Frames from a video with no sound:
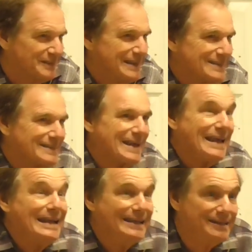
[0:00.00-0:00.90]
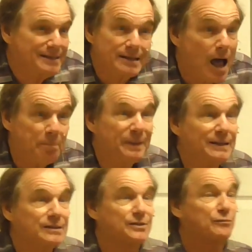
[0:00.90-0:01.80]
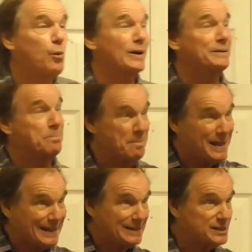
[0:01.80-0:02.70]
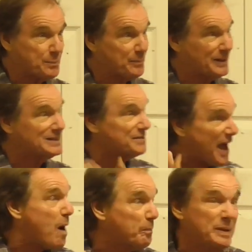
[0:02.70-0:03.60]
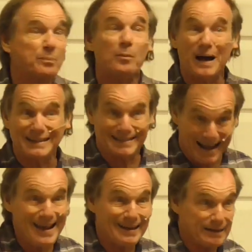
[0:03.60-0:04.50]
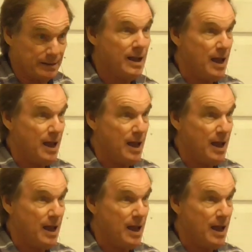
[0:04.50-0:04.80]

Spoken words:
dis-ease, not because of what it means, but because of how people might take it